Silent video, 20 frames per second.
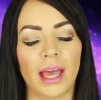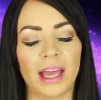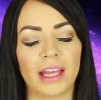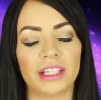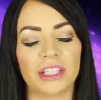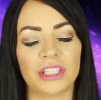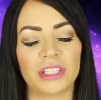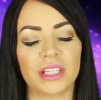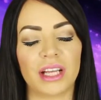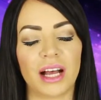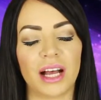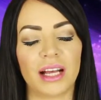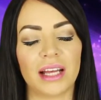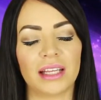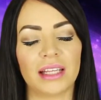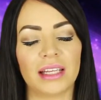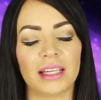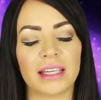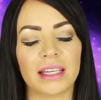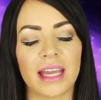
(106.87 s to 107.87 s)
And just
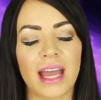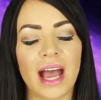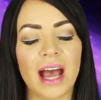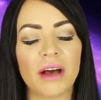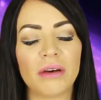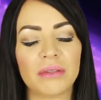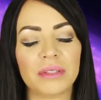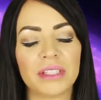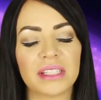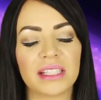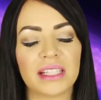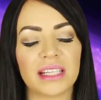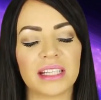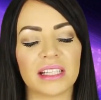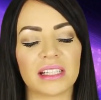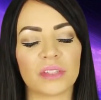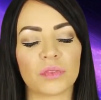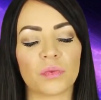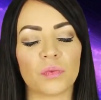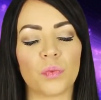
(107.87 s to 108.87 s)
now see
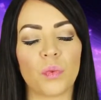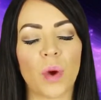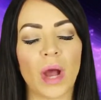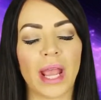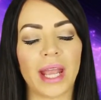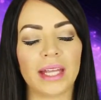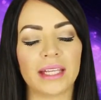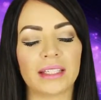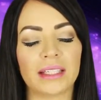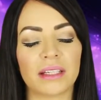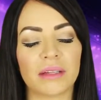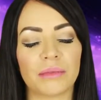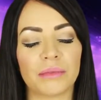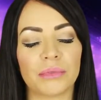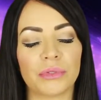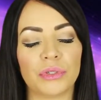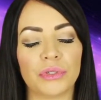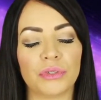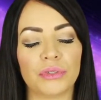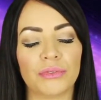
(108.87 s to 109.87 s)
this white,
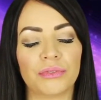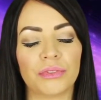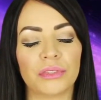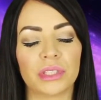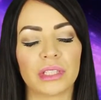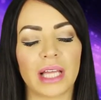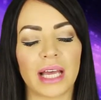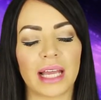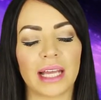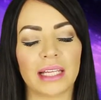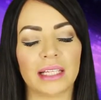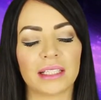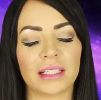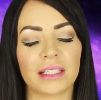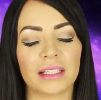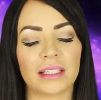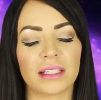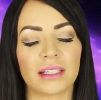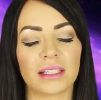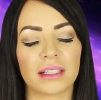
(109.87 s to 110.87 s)
beautiful light
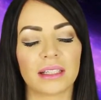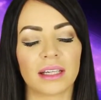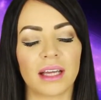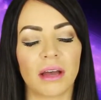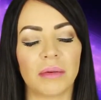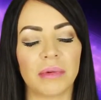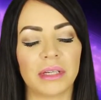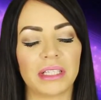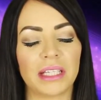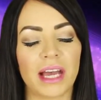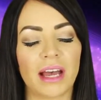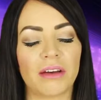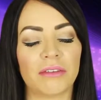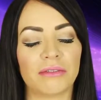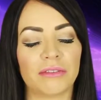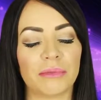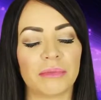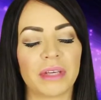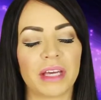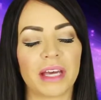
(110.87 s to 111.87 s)
coming
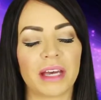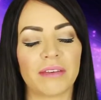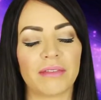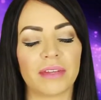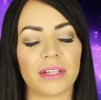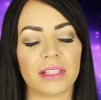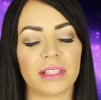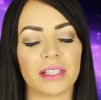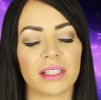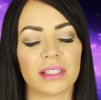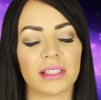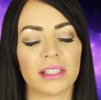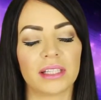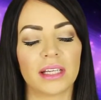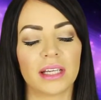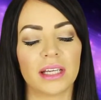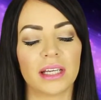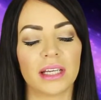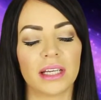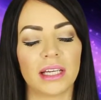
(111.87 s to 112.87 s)
down from the heavens
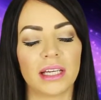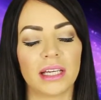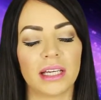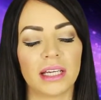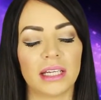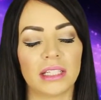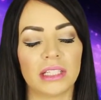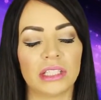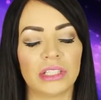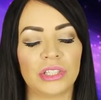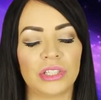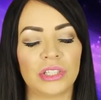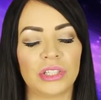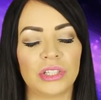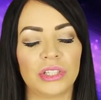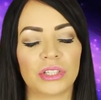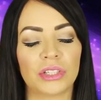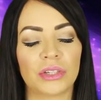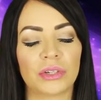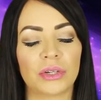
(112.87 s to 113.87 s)
into
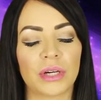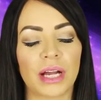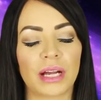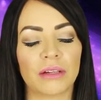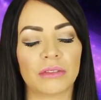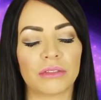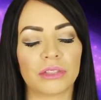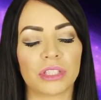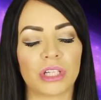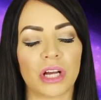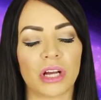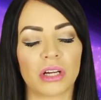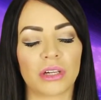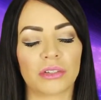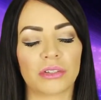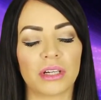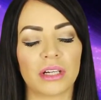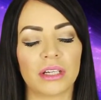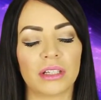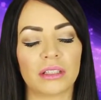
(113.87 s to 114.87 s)
your crown
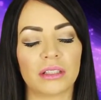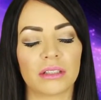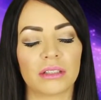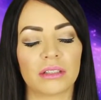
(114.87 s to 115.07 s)
chakra.